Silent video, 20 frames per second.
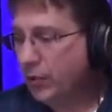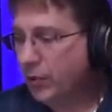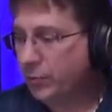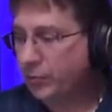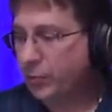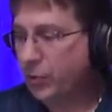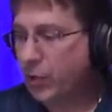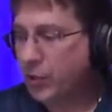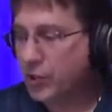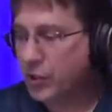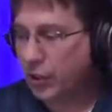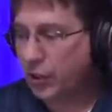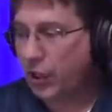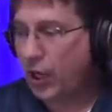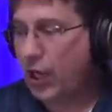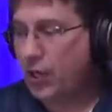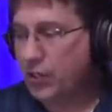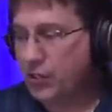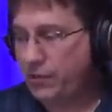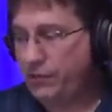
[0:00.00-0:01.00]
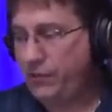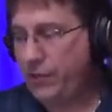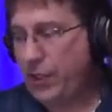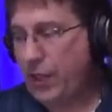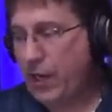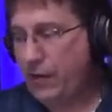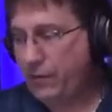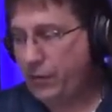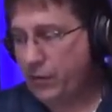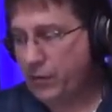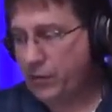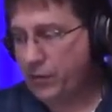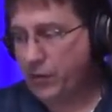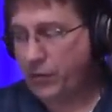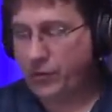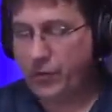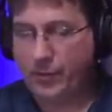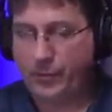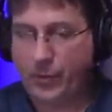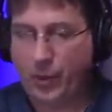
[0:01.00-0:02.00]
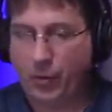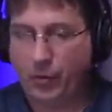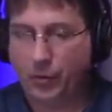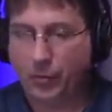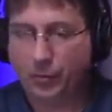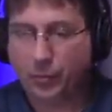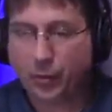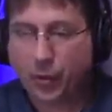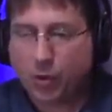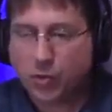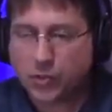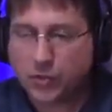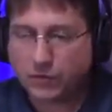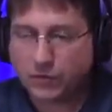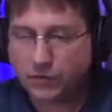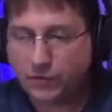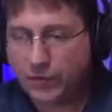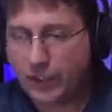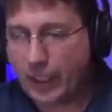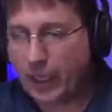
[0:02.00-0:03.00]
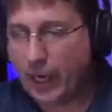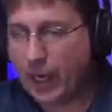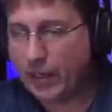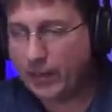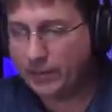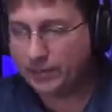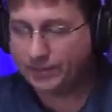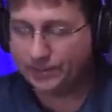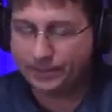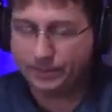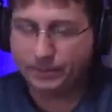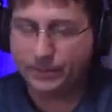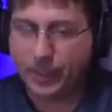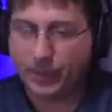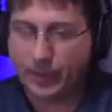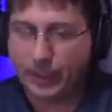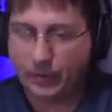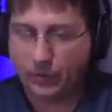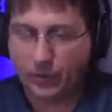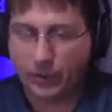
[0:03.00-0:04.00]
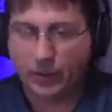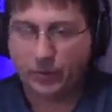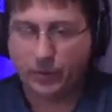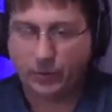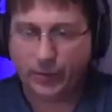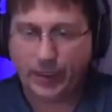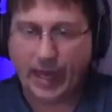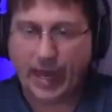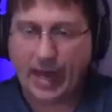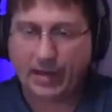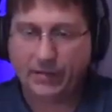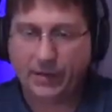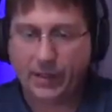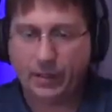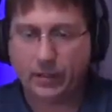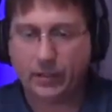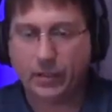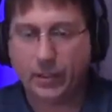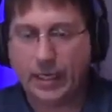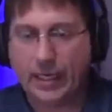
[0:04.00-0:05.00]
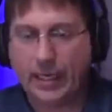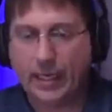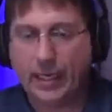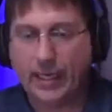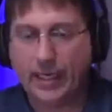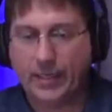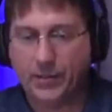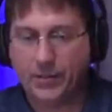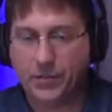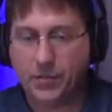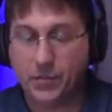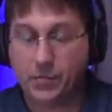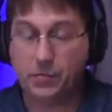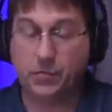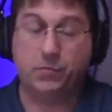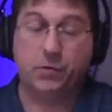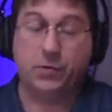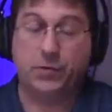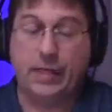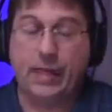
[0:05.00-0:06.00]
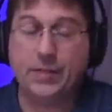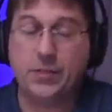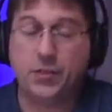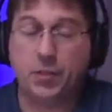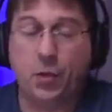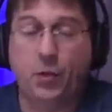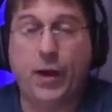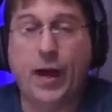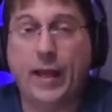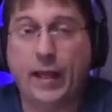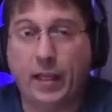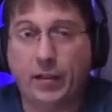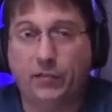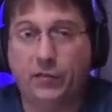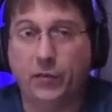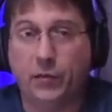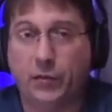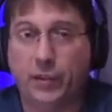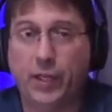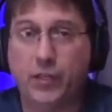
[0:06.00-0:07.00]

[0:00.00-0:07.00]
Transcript: the pros and cons of fiat versus crypto. And the pros of fiat, I mean, really what we have here is, that's low-hanging fruit.